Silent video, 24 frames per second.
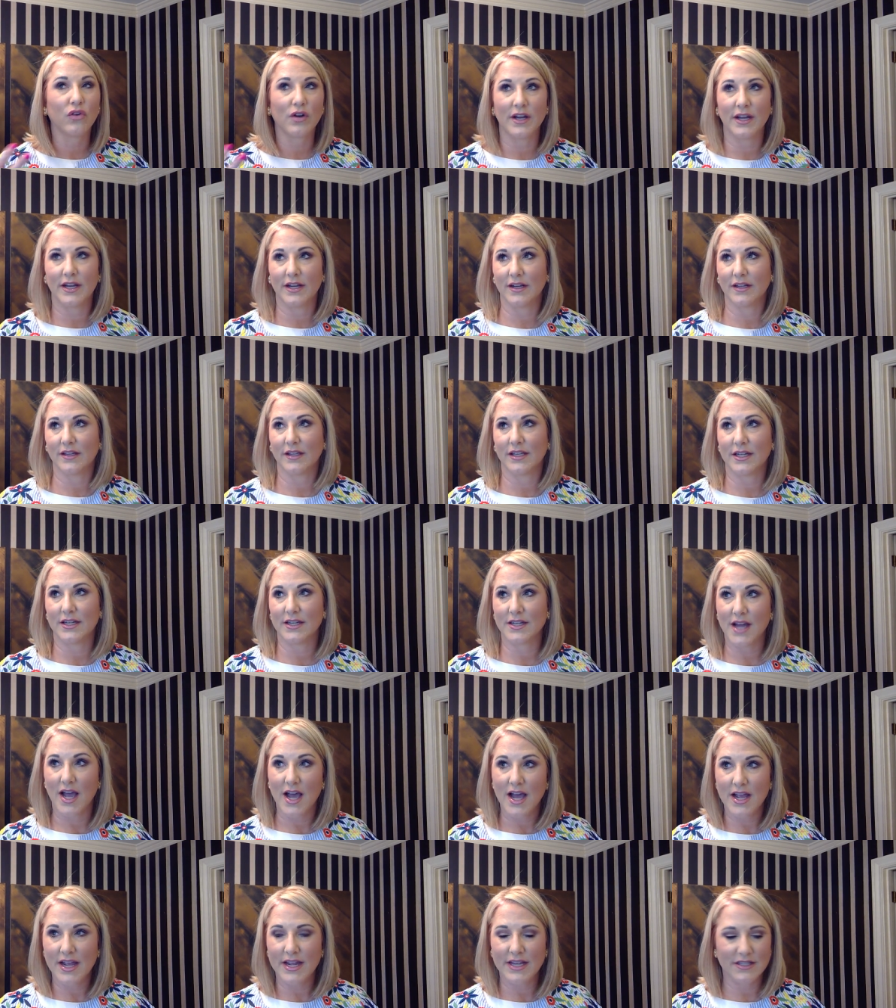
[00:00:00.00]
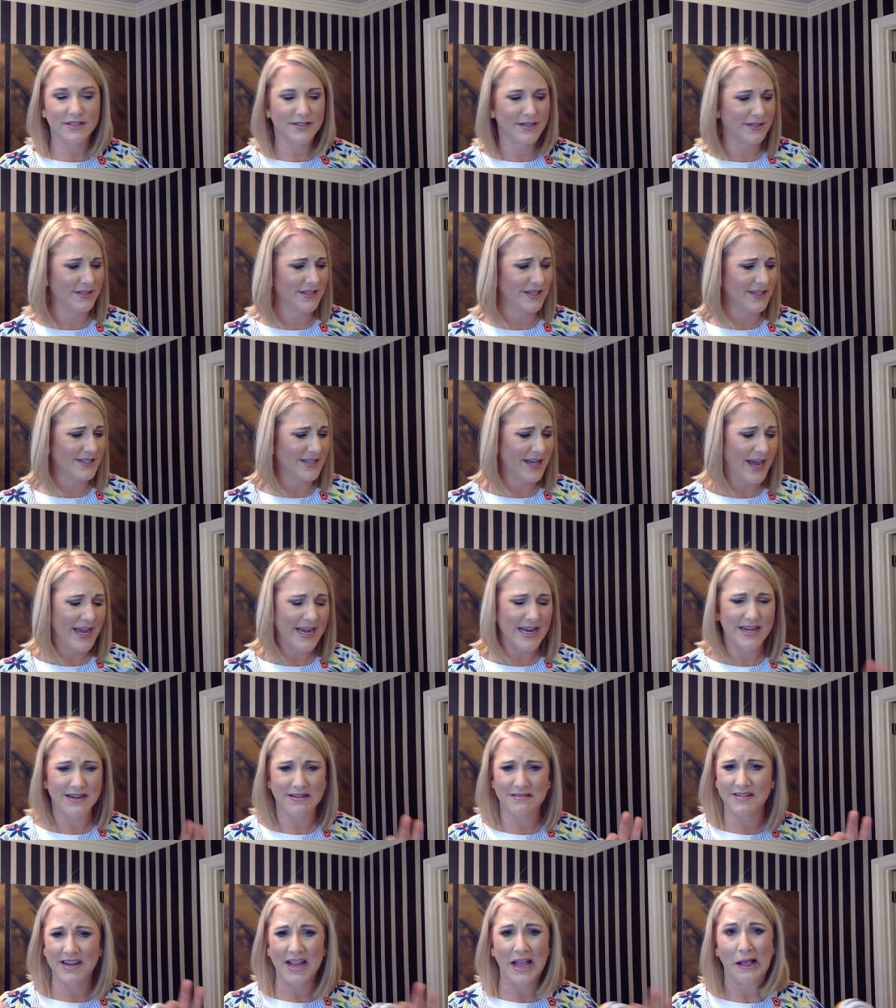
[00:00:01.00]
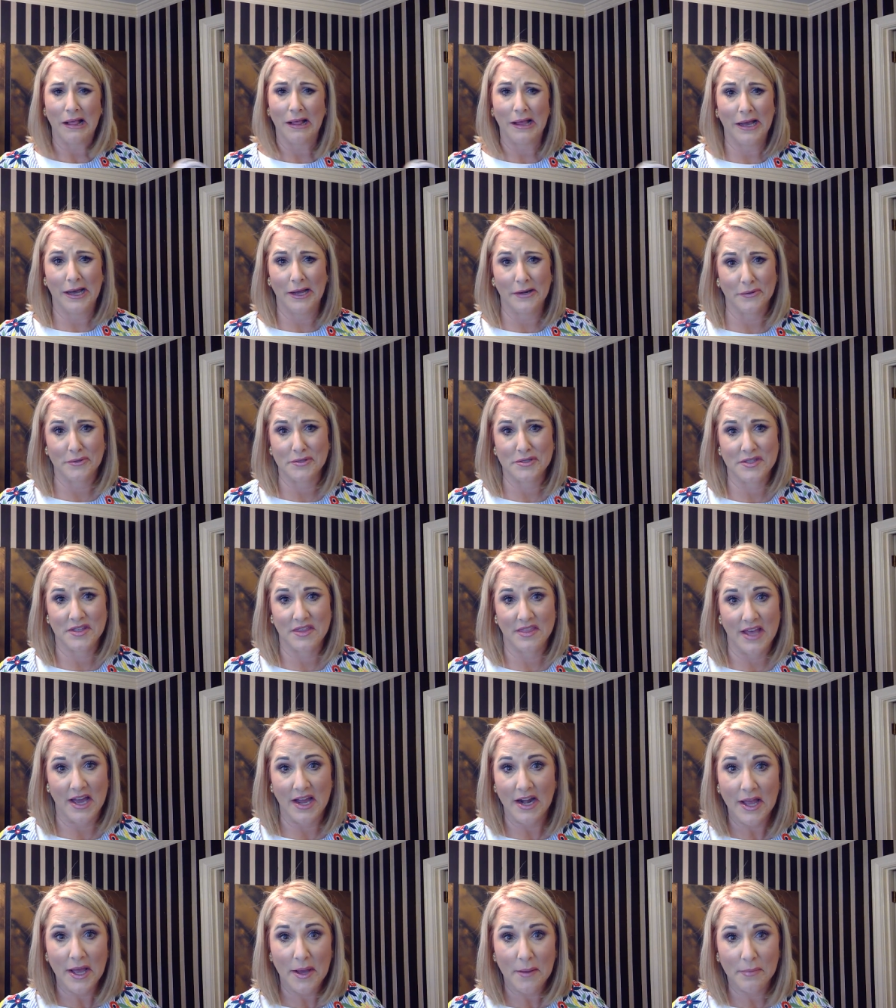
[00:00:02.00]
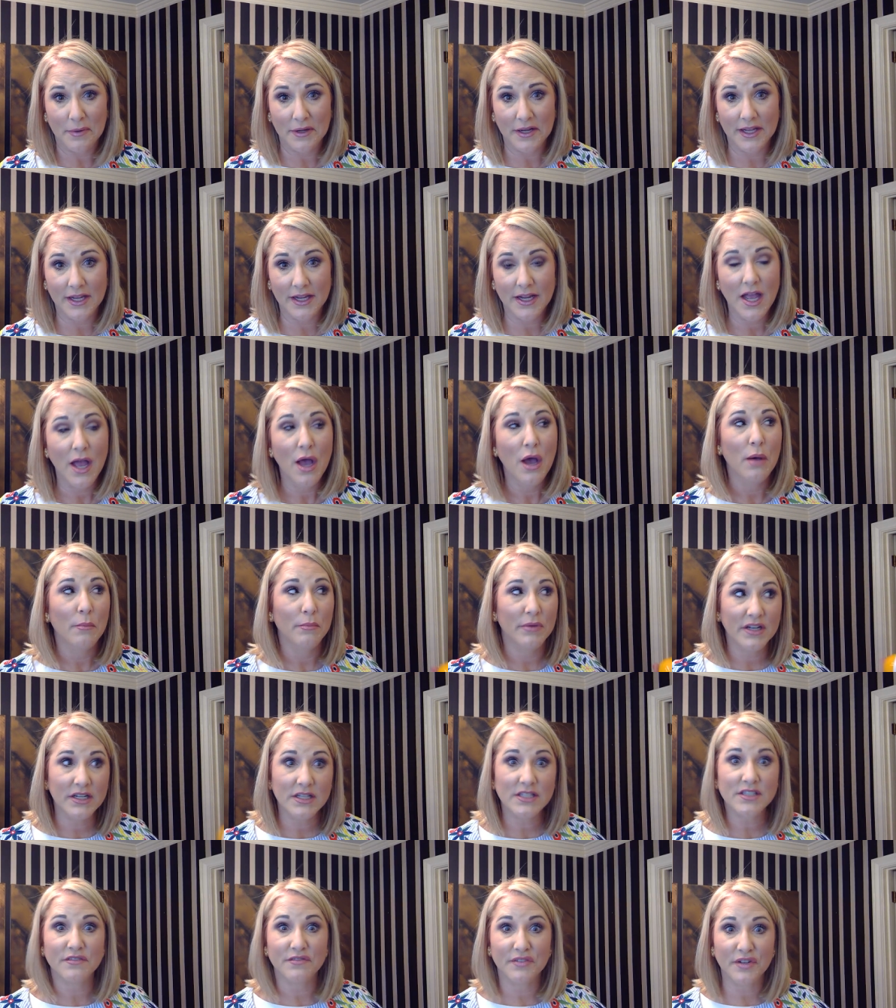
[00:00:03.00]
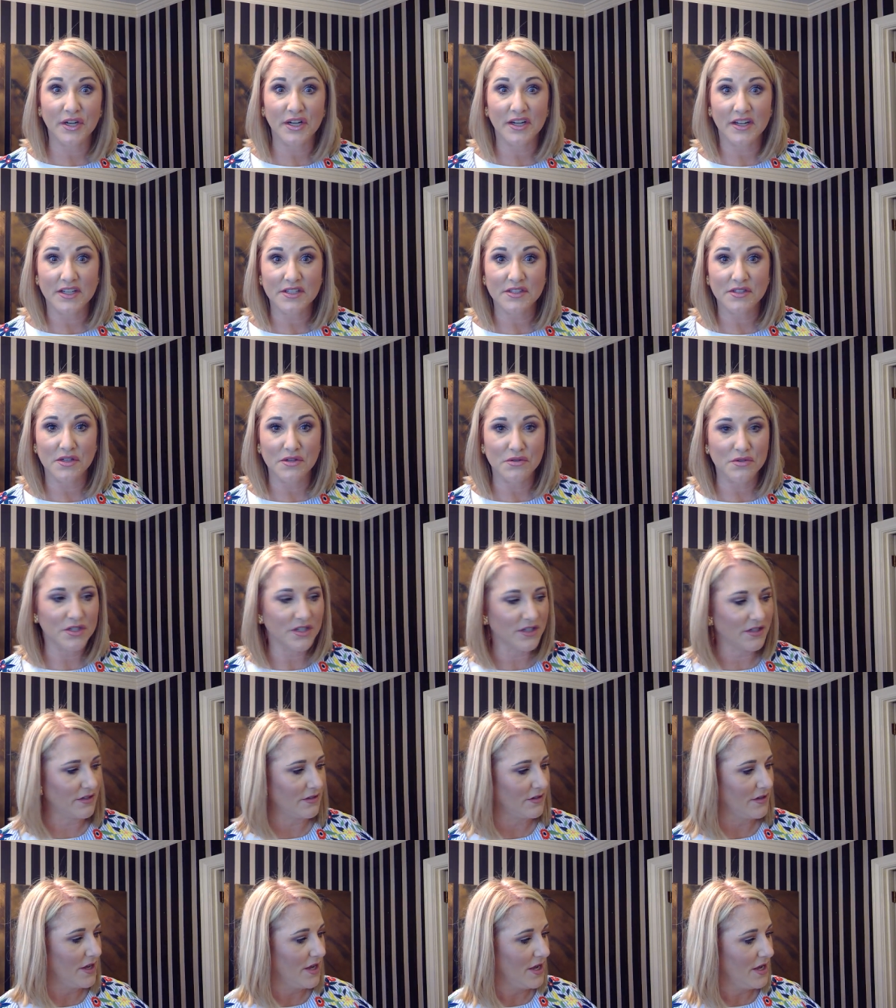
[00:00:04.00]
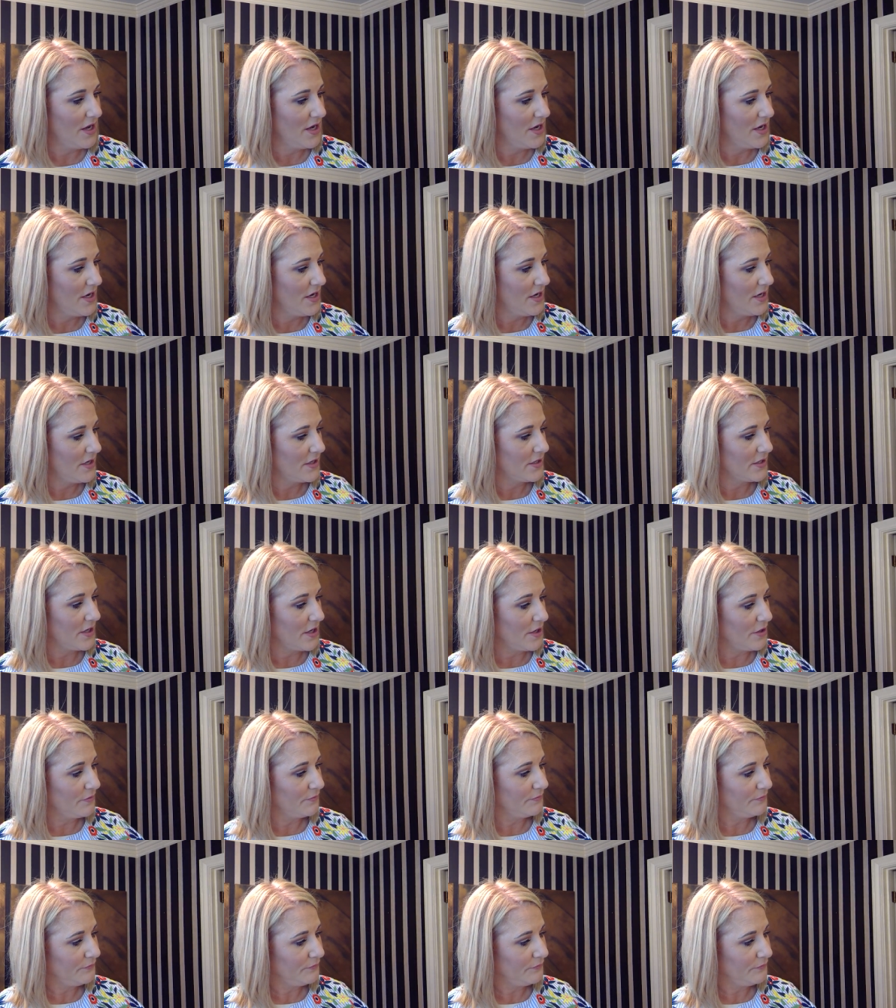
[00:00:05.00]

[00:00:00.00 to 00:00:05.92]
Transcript: really nice. Does it tighten? I don't see that happening, but it is a very nice lotion. So